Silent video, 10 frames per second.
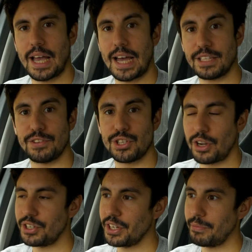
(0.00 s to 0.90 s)
As for
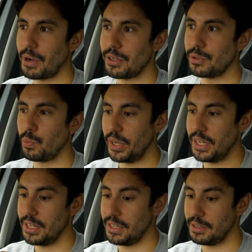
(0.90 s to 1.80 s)
charging in Wales,
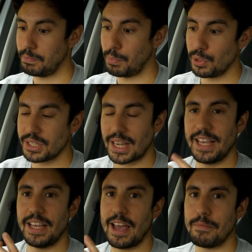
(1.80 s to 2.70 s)
we booked
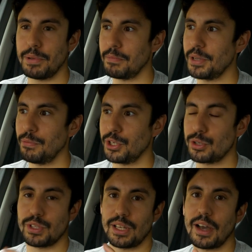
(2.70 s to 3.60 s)
a Airbnb,
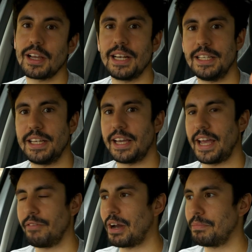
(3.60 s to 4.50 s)
which was luckily near
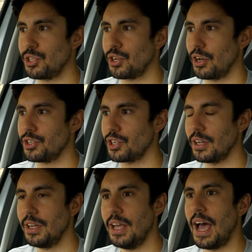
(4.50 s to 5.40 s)
a rapid
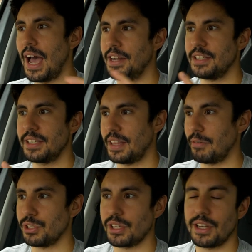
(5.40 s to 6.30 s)
charger, and
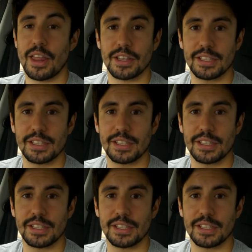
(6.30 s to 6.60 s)
there was another